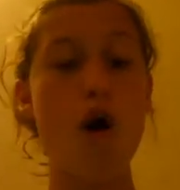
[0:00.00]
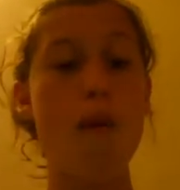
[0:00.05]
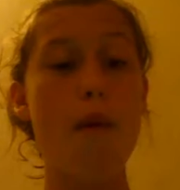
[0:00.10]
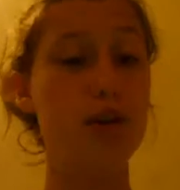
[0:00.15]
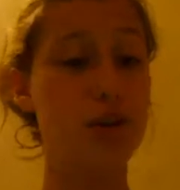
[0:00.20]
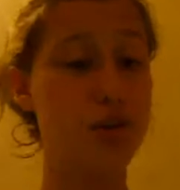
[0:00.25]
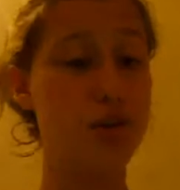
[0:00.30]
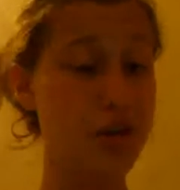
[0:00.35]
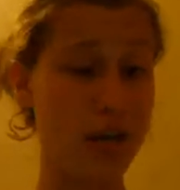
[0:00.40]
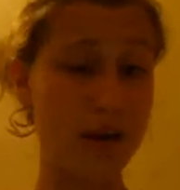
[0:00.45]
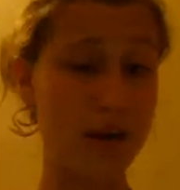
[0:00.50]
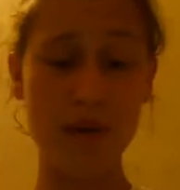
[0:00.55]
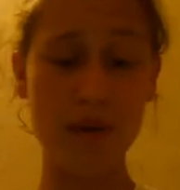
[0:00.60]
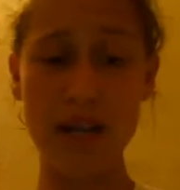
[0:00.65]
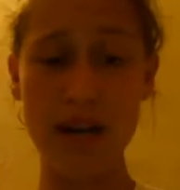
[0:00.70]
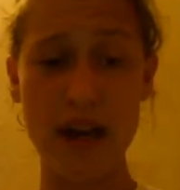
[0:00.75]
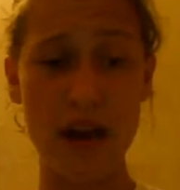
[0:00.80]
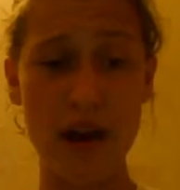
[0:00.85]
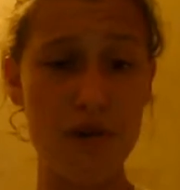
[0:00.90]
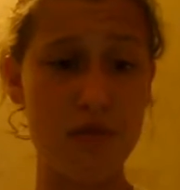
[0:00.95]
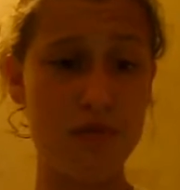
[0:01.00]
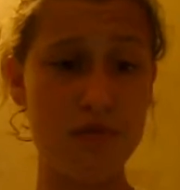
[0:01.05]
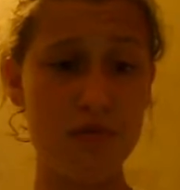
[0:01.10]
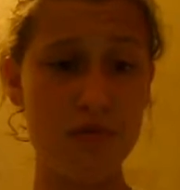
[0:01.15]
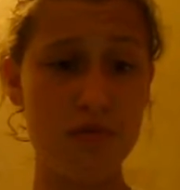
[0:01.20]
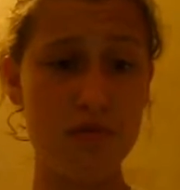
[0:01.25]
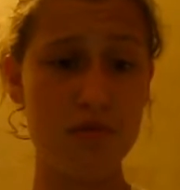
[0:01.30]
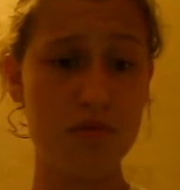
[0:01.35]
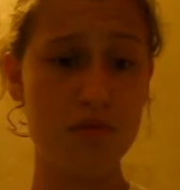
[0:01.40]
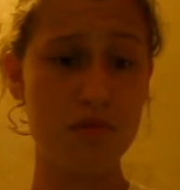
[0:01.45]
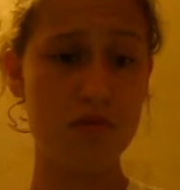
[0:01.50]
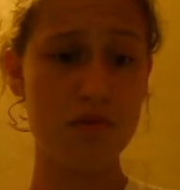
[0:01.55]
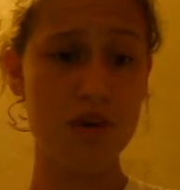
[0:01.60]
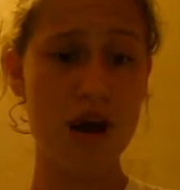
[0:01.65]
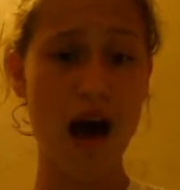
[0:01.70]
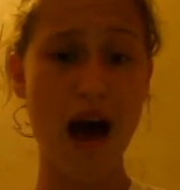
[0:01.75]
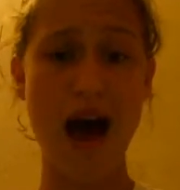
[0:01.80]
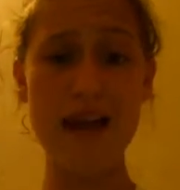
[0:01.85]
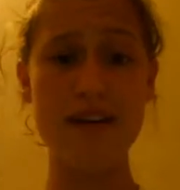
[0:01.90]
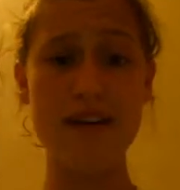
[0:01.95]
But look at me now.
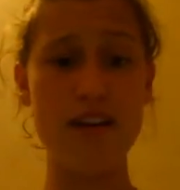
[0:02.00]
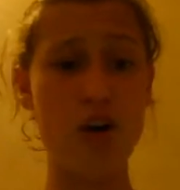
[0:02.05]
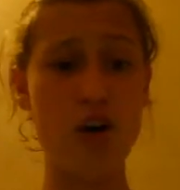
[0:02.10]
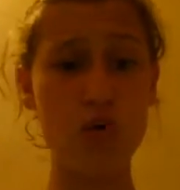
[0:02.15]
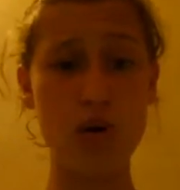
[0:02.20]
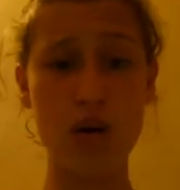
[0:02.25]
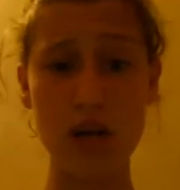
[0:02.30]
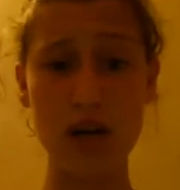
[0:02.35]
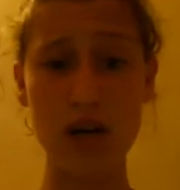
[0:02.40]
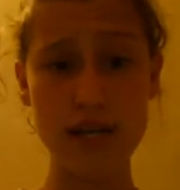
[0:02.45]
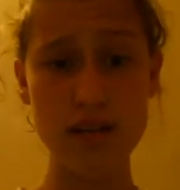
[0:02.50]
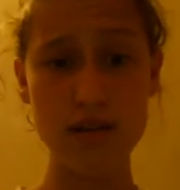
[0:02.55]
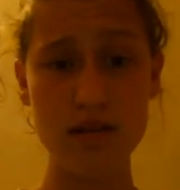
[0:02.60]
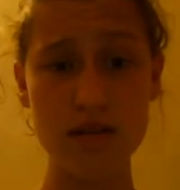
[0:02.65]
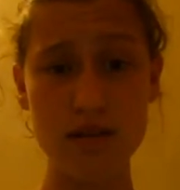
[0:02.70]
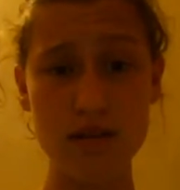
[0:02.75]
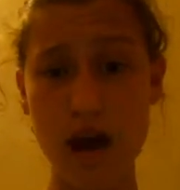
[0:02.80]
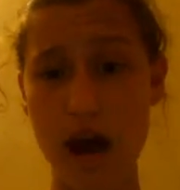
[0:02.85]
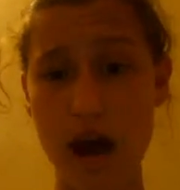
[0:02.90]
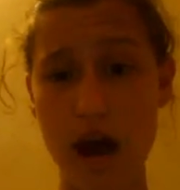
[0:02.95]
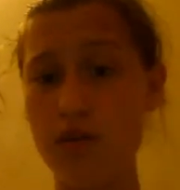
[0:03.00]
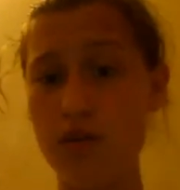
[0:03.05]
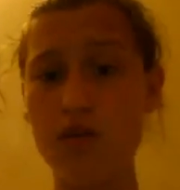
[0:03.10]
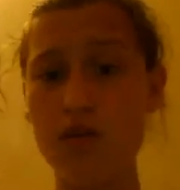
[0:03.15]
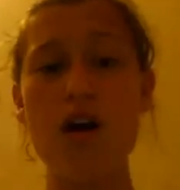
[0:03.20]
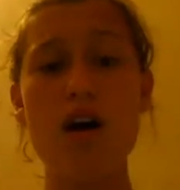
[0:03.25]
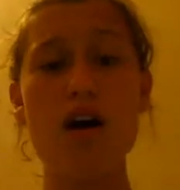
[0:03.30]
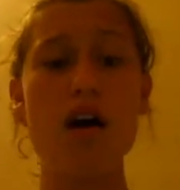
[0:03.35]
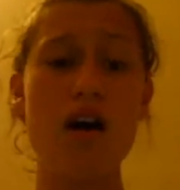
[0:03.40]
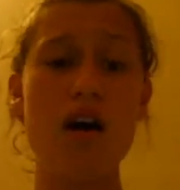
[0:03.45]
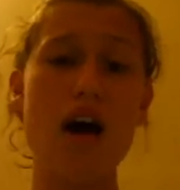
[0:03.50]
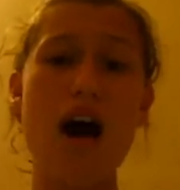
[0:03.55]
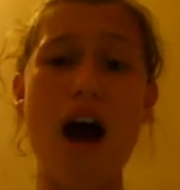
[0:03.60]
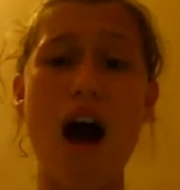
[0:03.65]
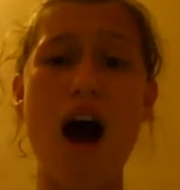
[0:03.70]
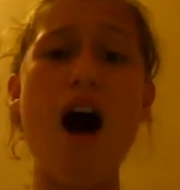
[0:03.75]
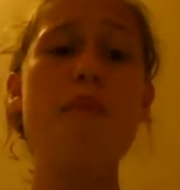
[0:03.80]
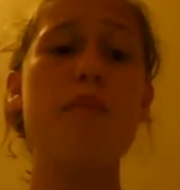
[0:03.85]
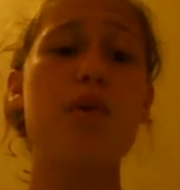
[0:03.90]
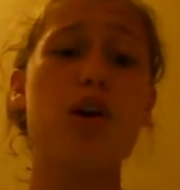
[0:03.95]
I don't cut. I don't.
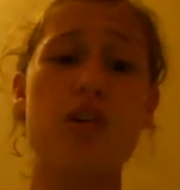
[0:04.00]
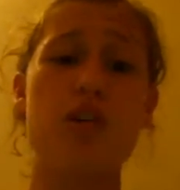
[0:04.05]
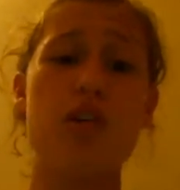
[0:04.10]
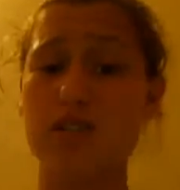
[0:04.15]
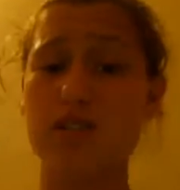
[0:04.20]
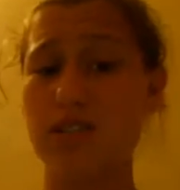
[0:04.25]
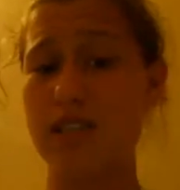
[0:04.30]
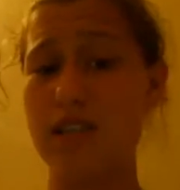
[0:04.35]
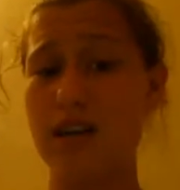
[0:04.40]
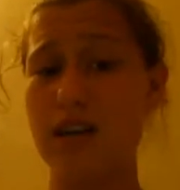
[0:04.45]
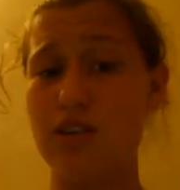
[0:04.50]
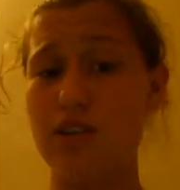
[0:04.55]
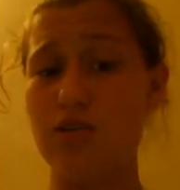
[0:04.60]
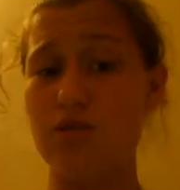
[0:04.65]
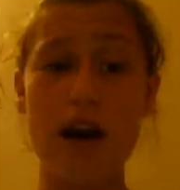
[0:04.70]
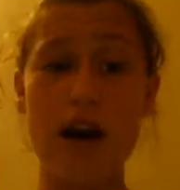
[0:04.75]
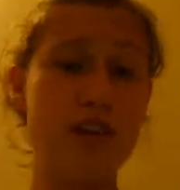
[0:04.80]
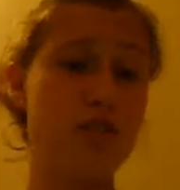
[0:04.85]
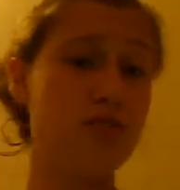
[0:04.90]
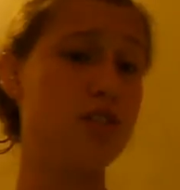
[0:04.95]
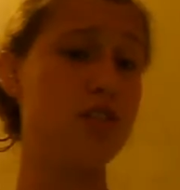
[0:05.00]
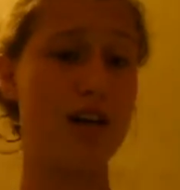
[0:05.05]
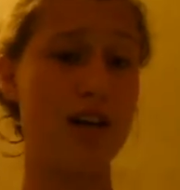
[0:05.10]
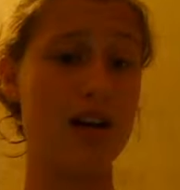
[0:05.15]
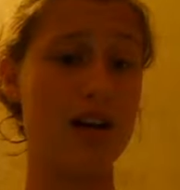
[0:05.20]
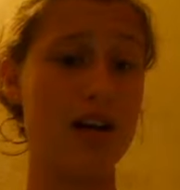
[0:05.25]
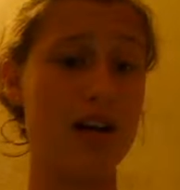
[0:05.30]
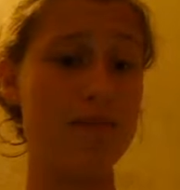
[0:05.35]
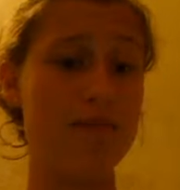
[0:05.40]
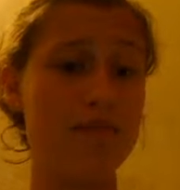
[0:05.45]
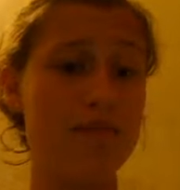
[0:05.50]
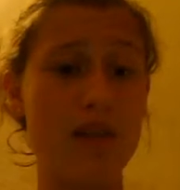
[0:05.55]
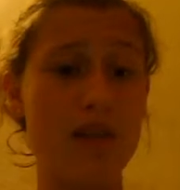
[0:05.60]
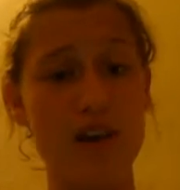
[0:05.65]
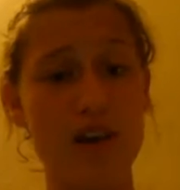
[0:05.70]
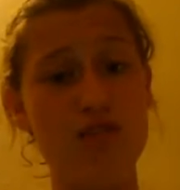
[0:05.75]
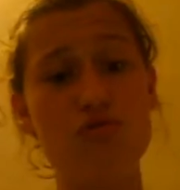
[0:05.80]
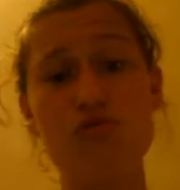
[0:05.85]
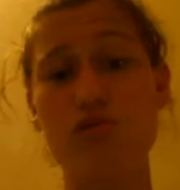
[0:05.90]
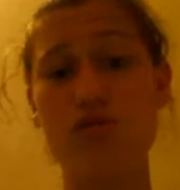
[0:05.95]
I'm gonna honestly tell you. I used to cut. I
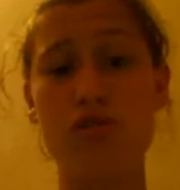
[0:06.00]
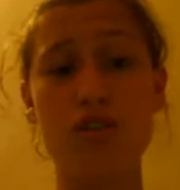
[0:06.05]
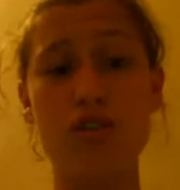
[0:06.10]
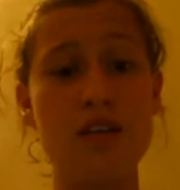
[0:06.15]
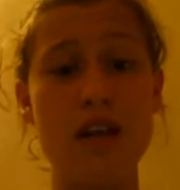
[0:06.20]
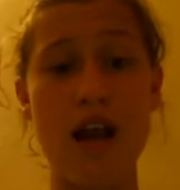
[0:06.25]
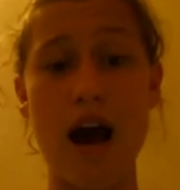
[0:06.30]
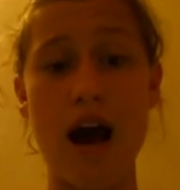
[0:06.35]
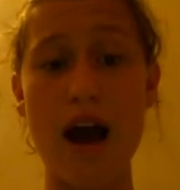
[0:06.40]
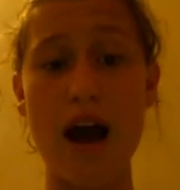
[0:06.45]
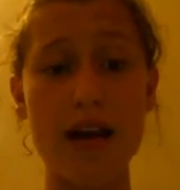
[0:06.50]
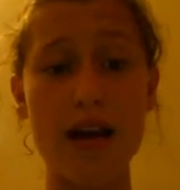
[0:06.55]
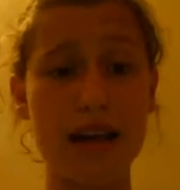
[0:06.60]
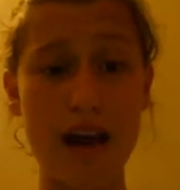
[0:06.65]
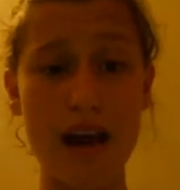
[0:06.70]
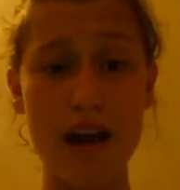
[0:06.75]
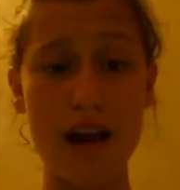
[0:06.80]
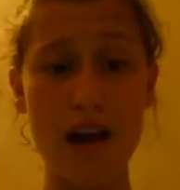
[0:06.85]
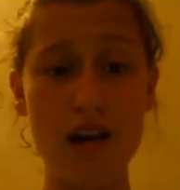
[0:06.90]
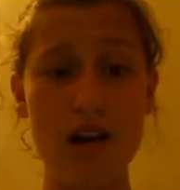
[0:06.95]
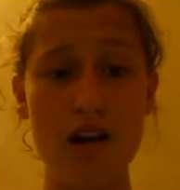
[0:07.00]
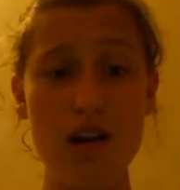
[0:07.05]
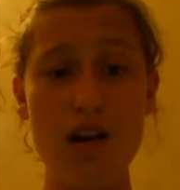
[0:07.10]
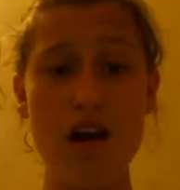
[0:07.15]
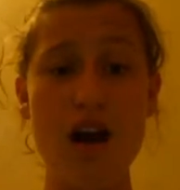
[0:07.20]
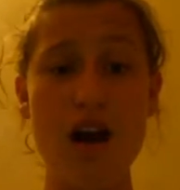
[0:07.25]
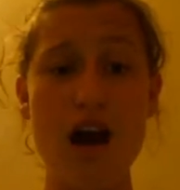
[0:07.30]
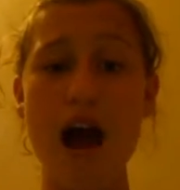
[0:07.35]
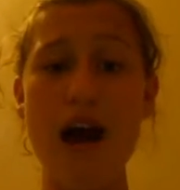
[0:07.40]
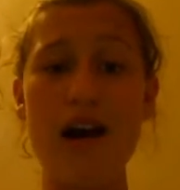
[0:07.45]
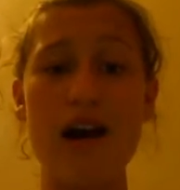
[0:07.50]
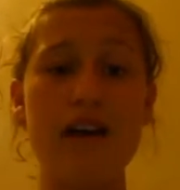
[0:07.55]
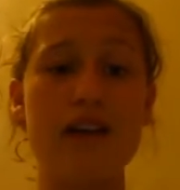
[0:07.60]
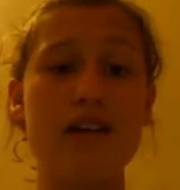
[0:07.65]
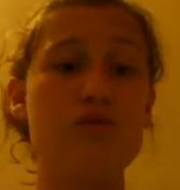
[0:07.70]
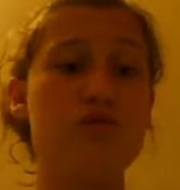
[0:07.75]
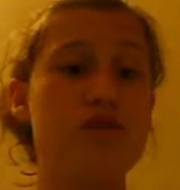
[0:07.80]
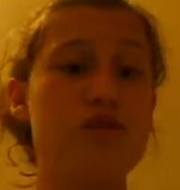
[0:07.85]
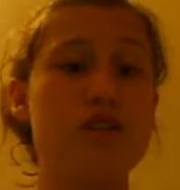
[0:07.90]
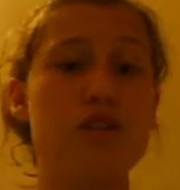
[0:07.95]
used to not care.
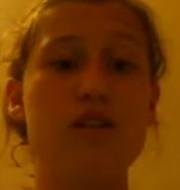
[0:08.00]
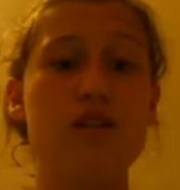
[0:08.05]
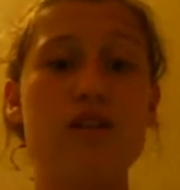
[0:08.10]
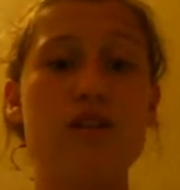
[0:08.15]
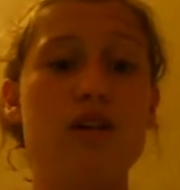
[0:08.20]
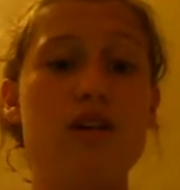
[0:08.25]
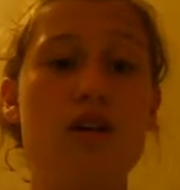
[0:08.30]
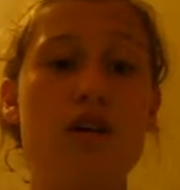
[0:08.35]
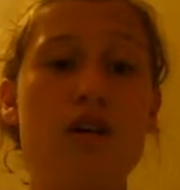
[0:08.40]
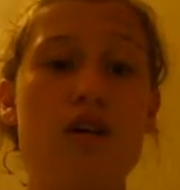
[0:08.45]
I used to.